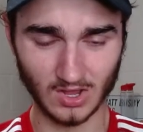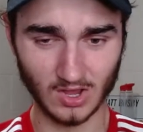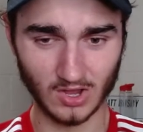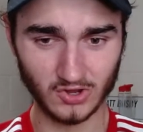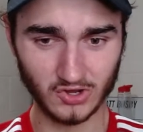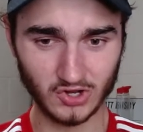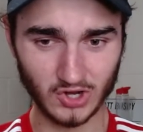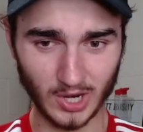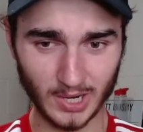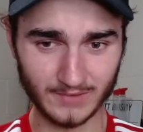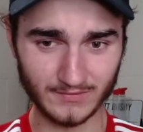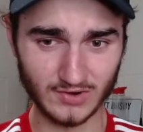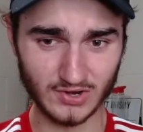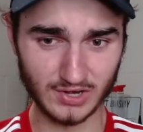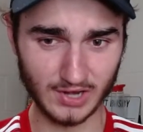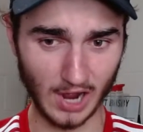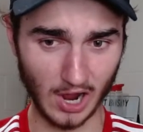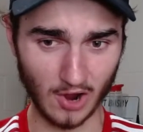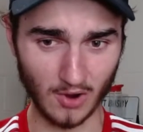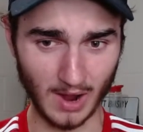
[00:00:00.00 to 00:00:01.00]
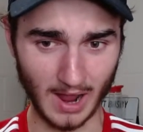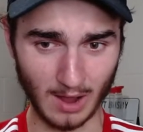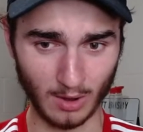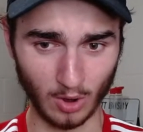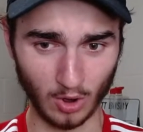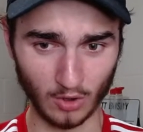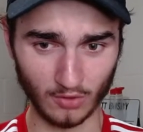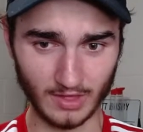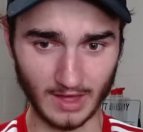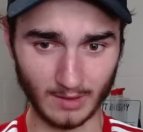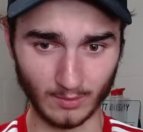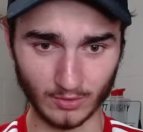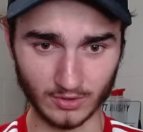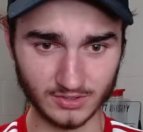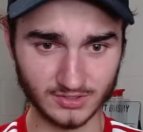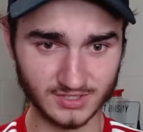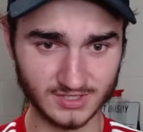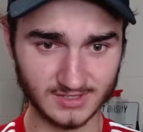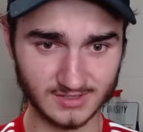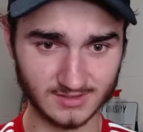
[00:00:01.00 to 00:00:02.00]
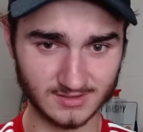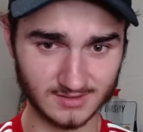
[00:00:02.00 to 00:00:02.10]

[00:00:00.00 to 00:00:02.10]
You don't even know how hot that was.